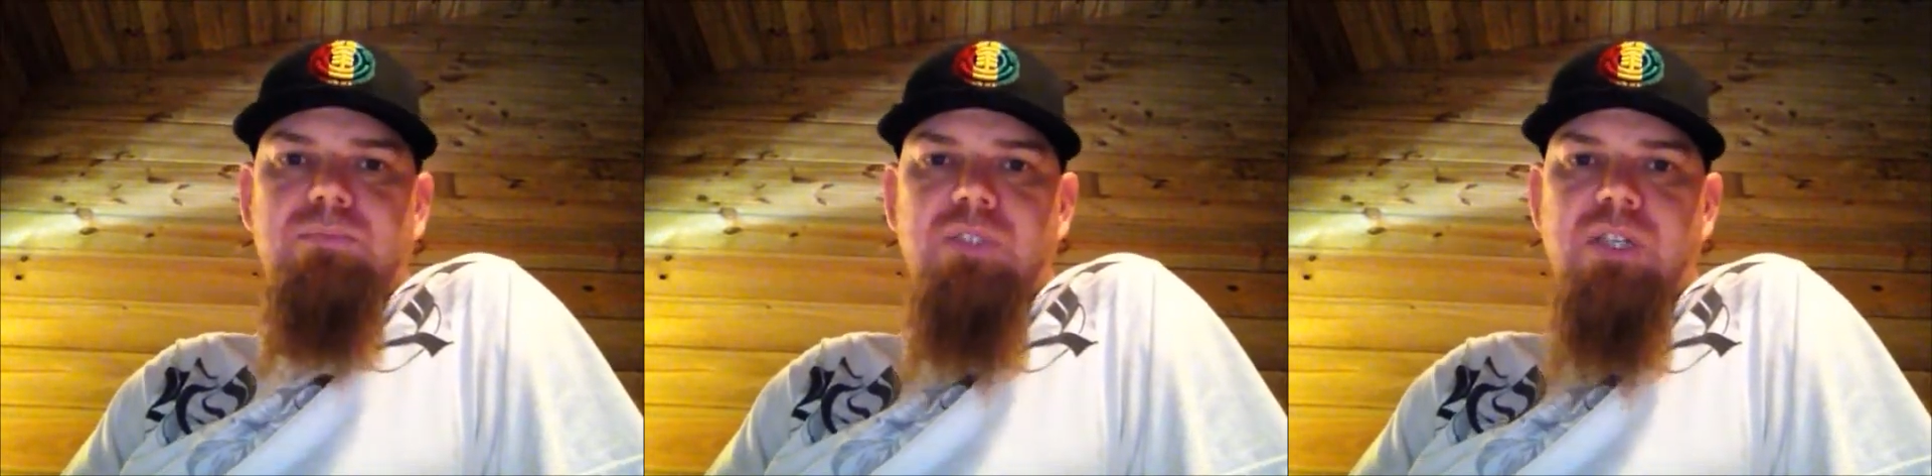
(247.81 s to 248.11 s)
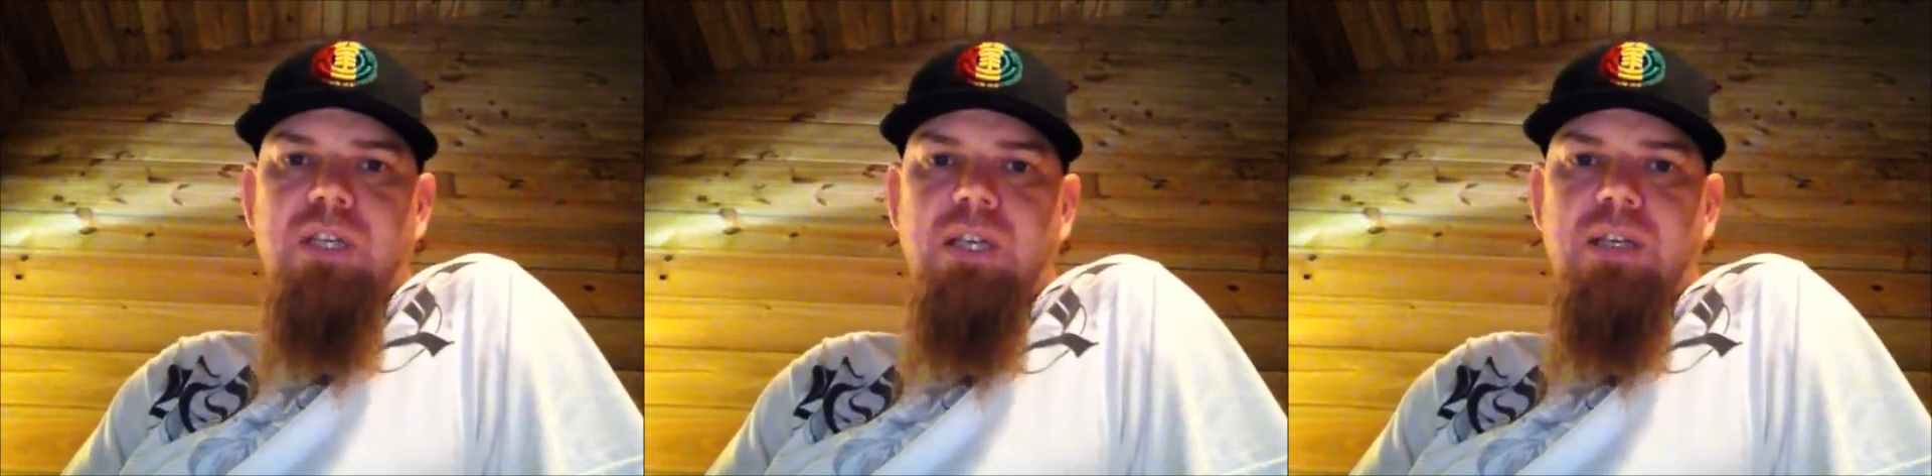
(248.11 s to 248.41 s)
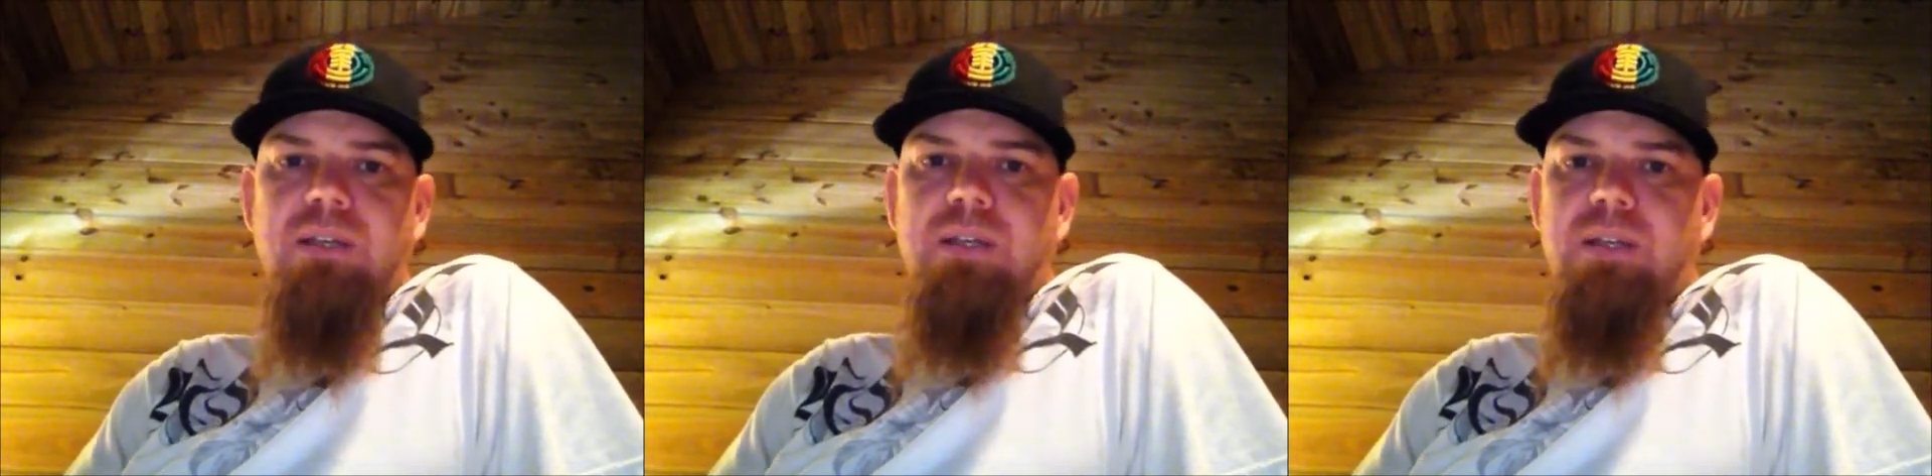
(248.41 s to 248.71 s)
journey,
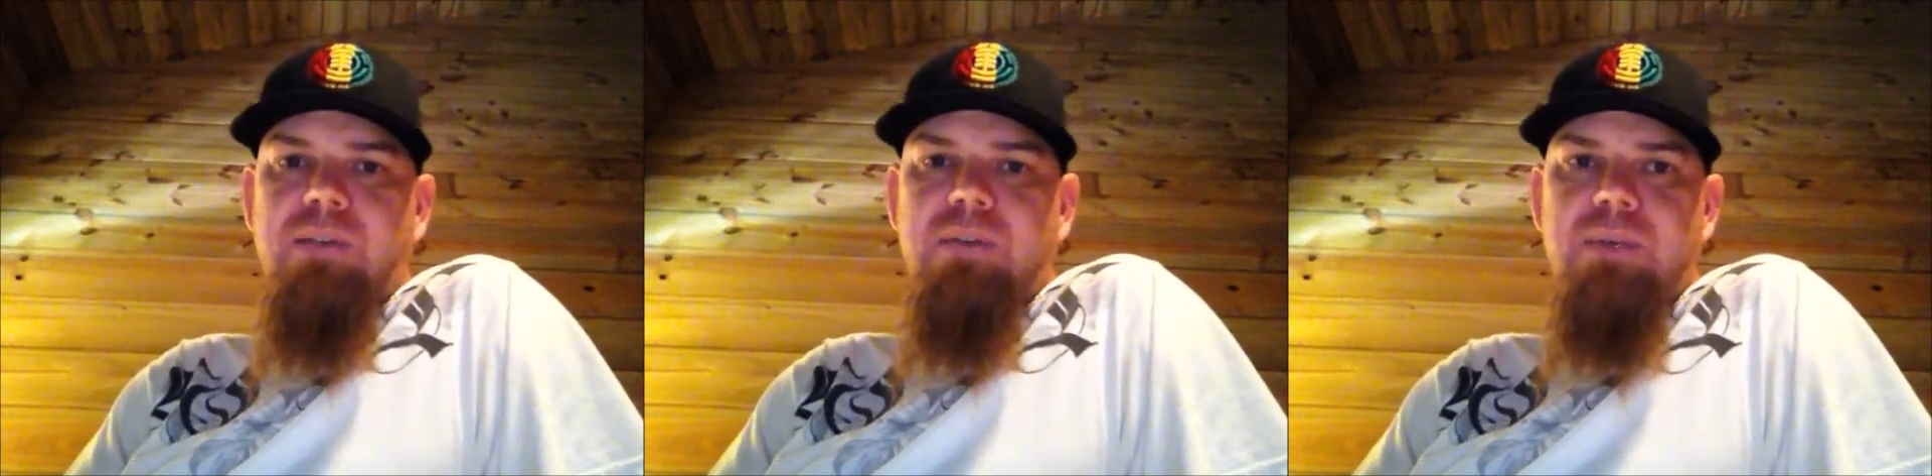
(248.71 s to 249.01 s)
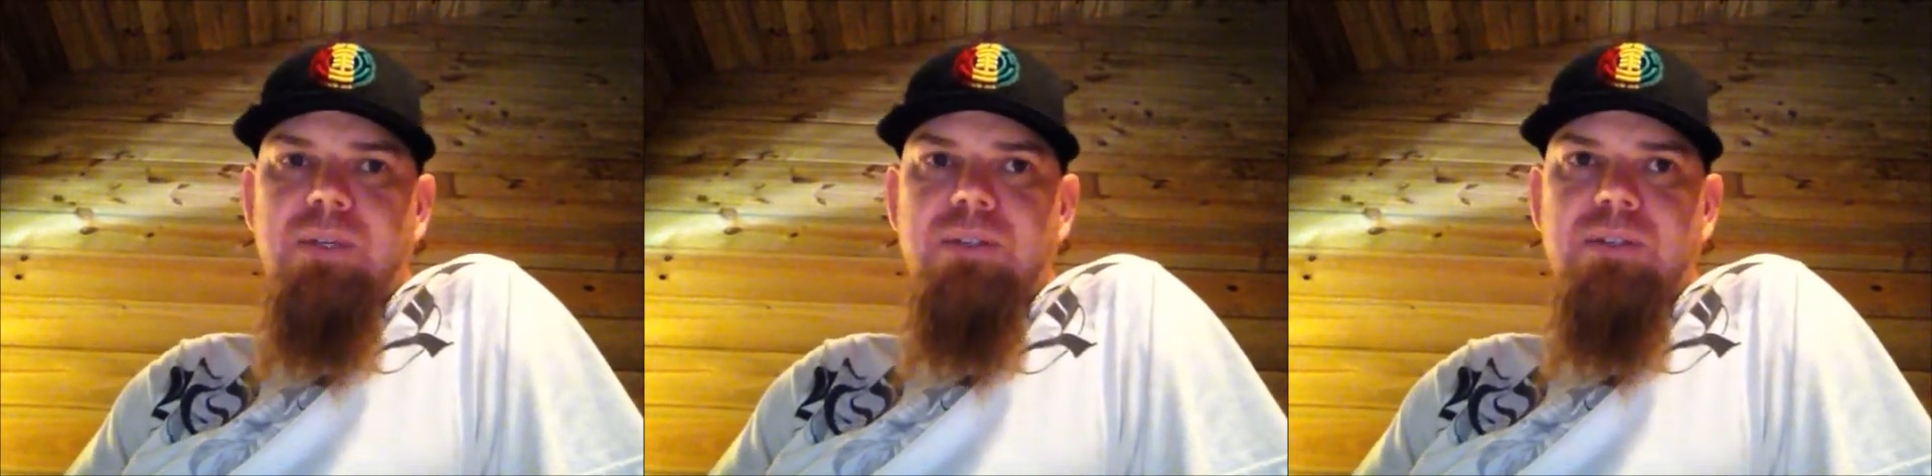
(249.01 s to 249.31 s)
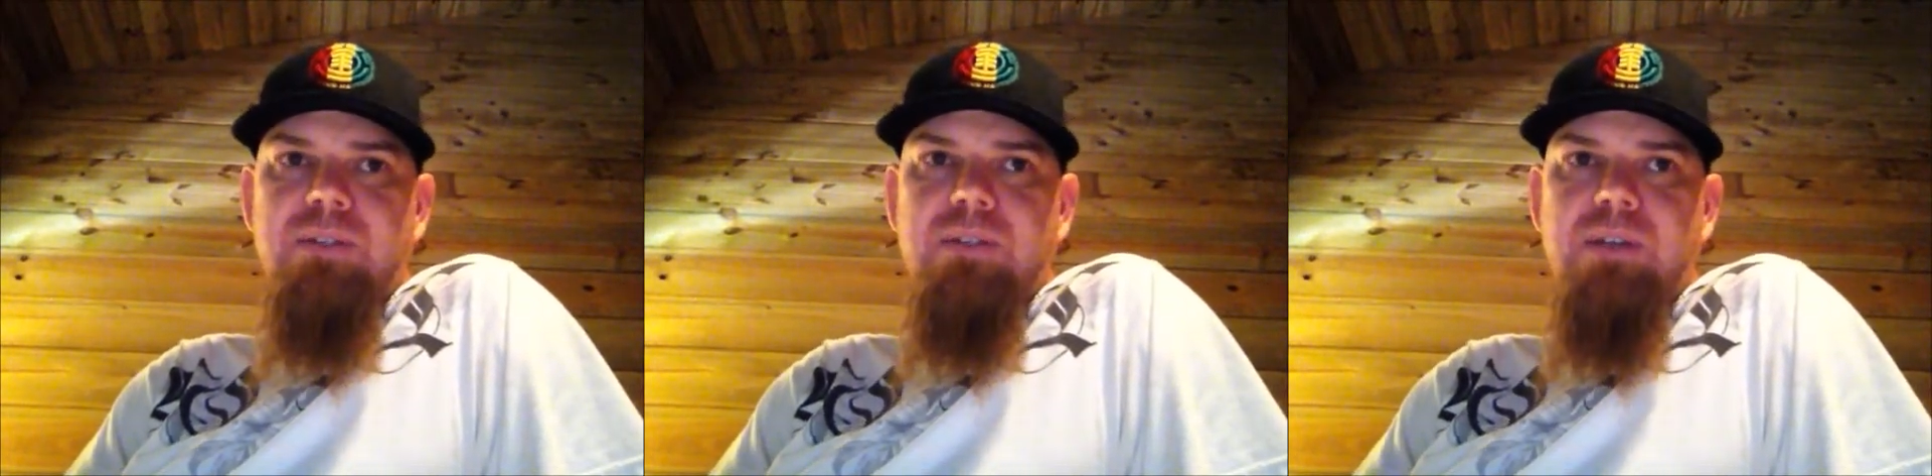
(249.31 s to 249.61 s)
and everyone's